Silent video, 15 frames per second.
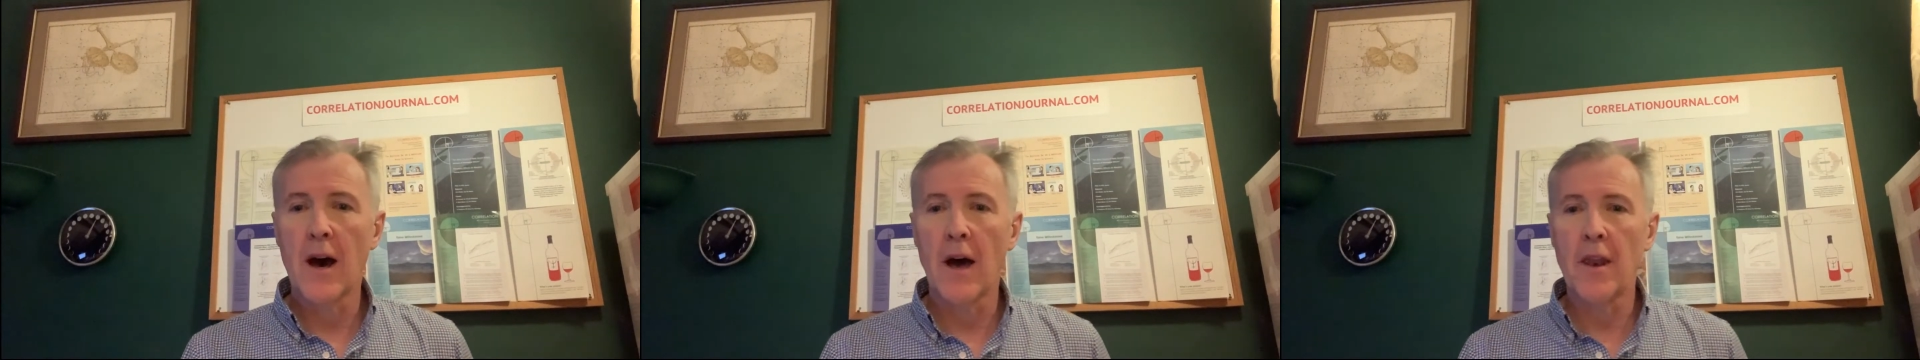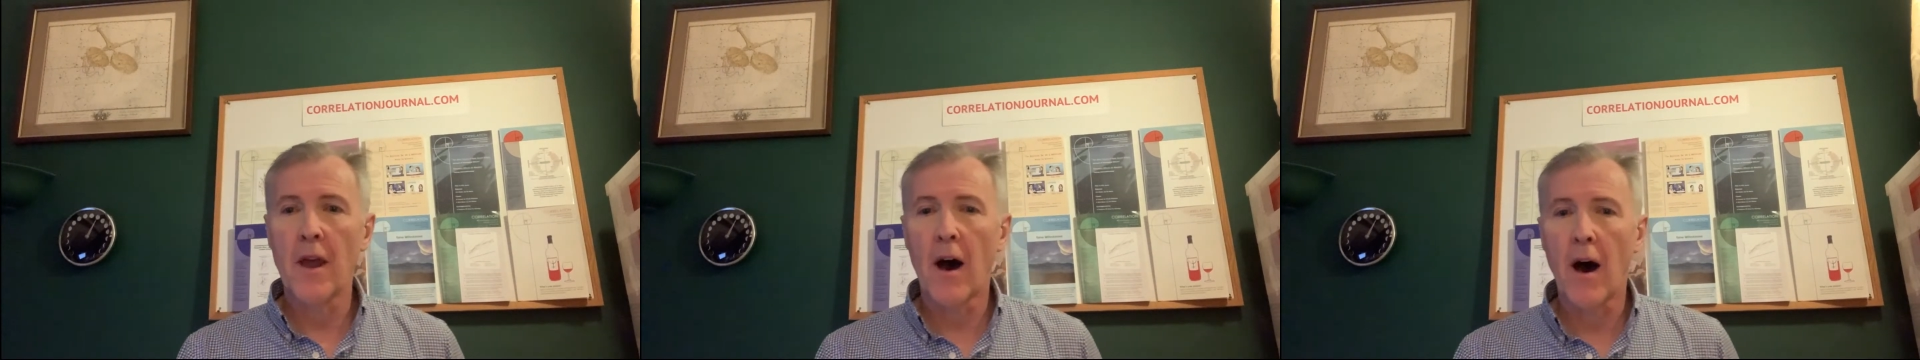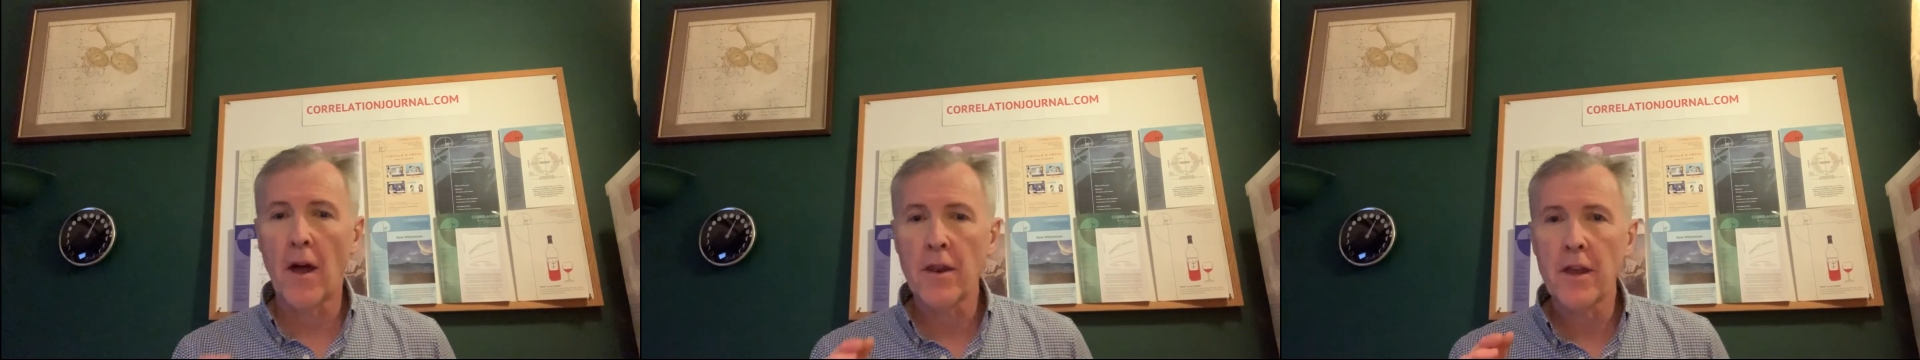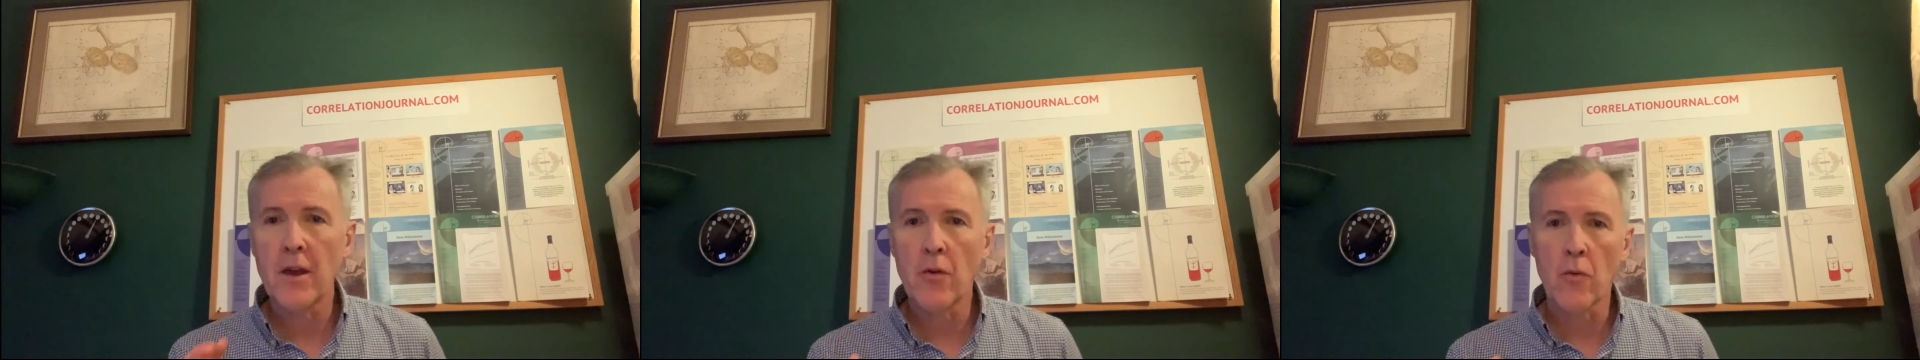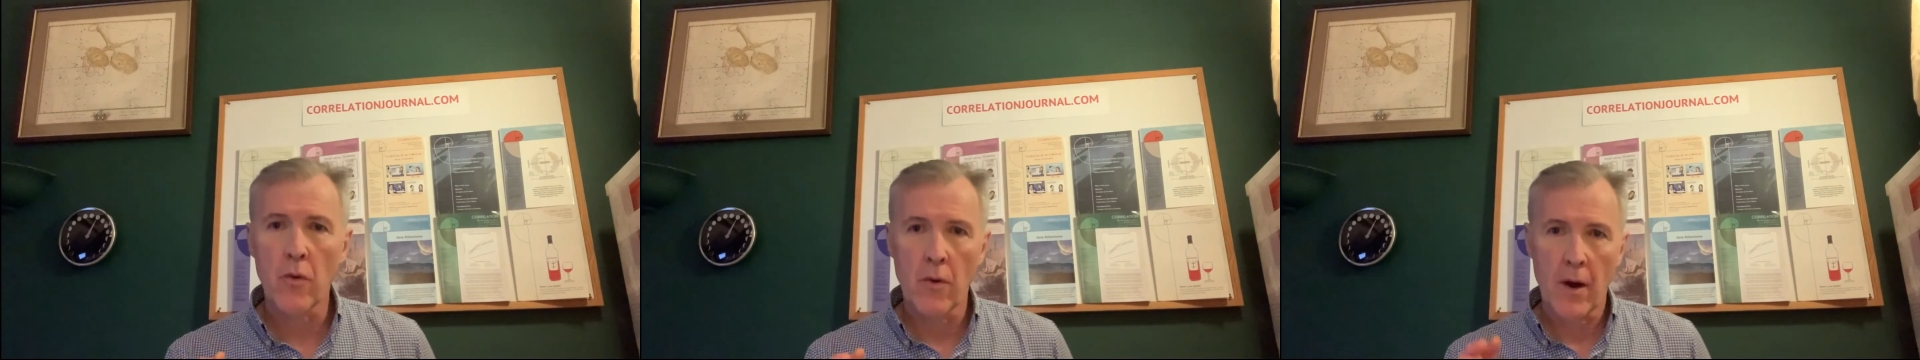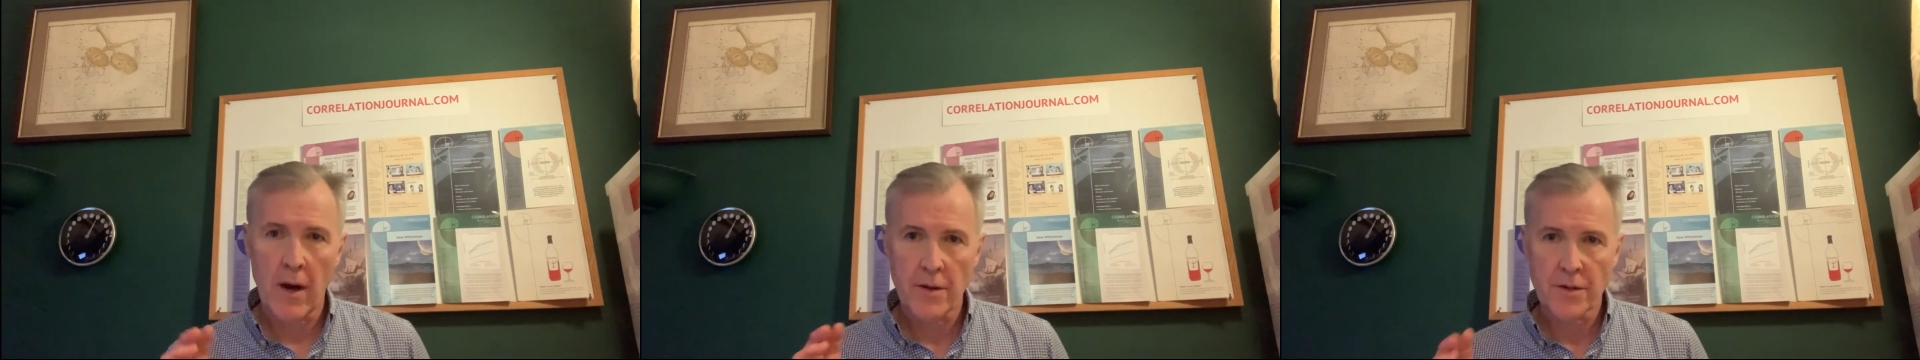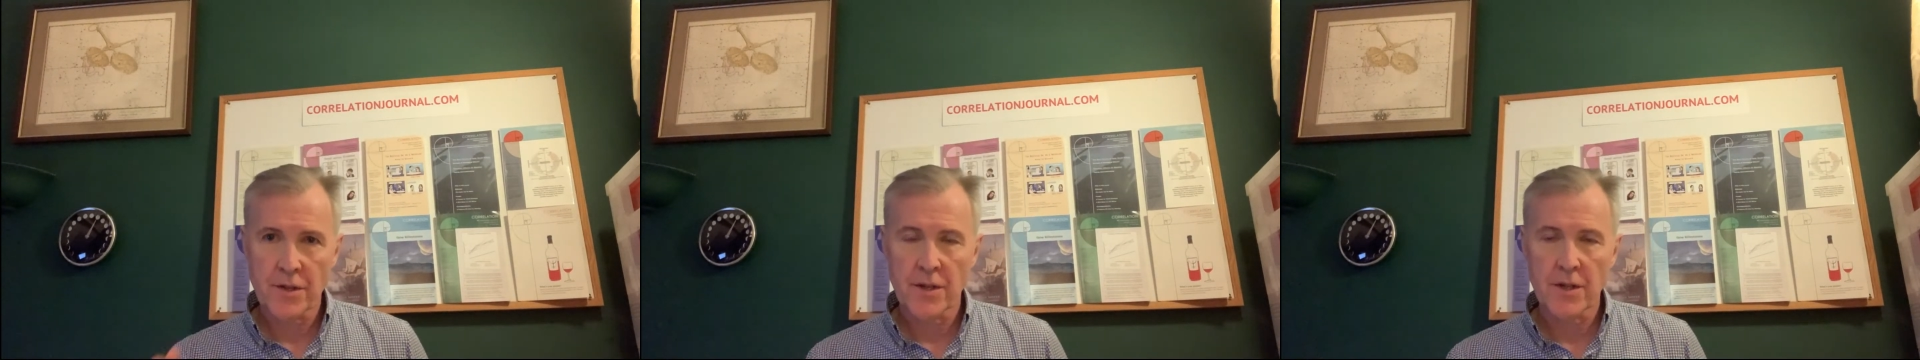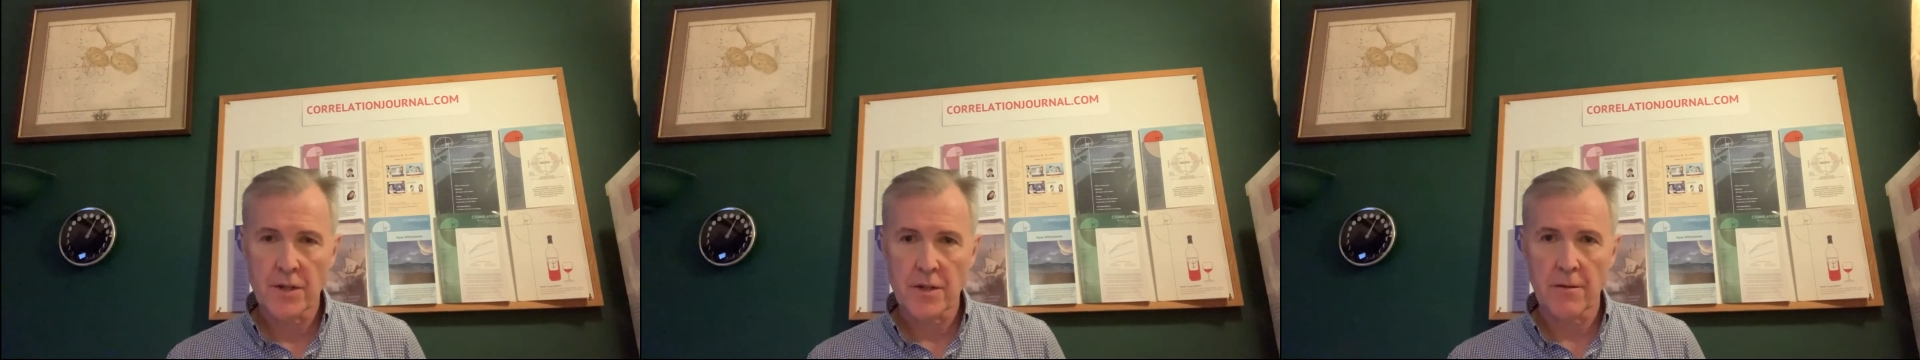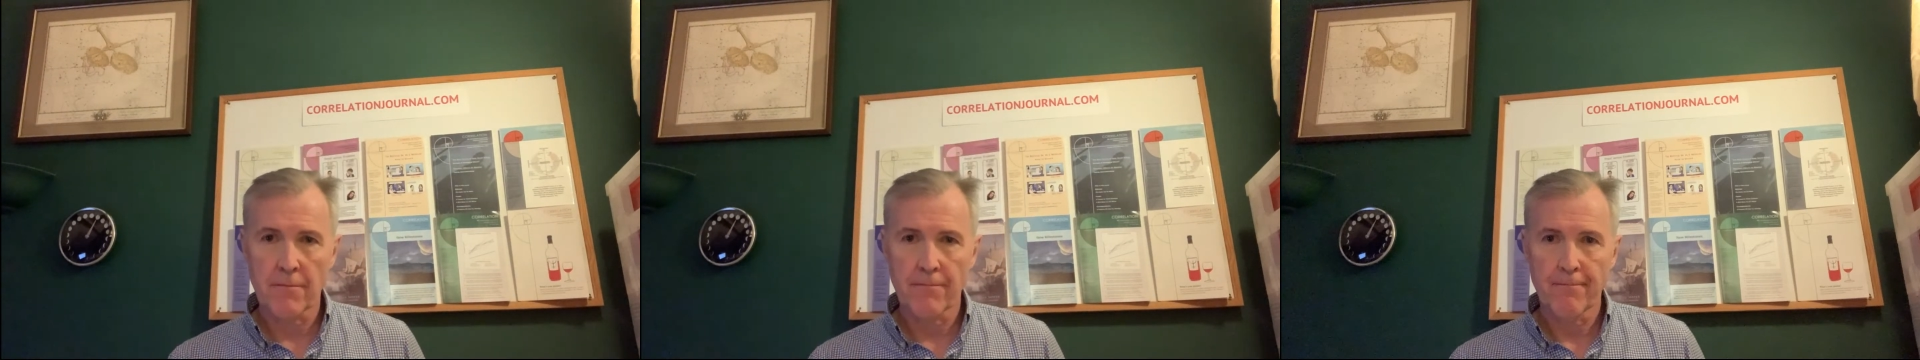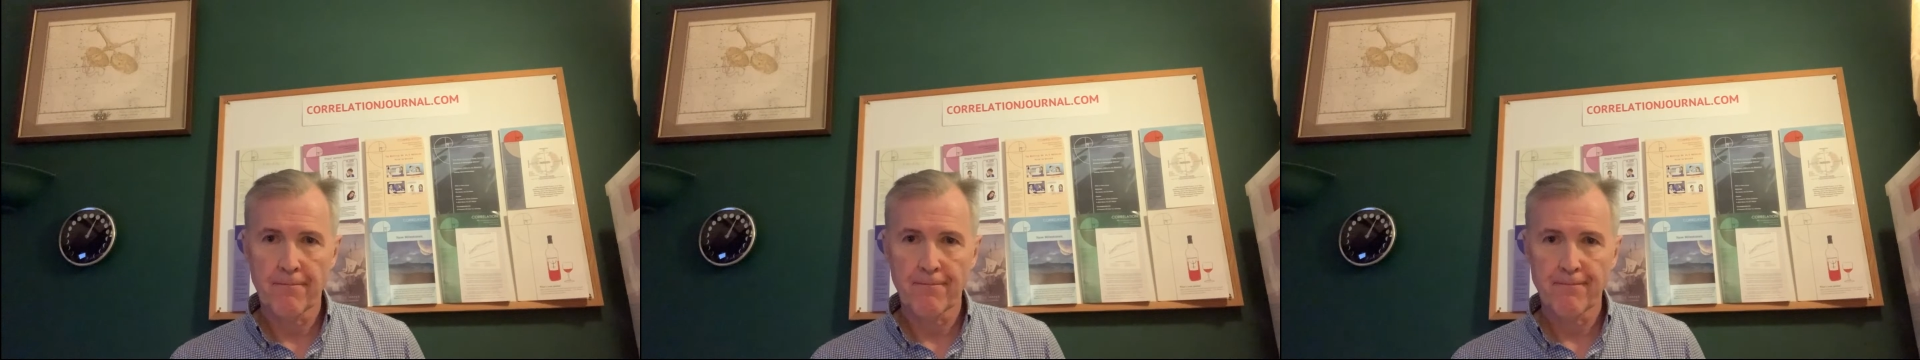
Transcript: an unequal house system?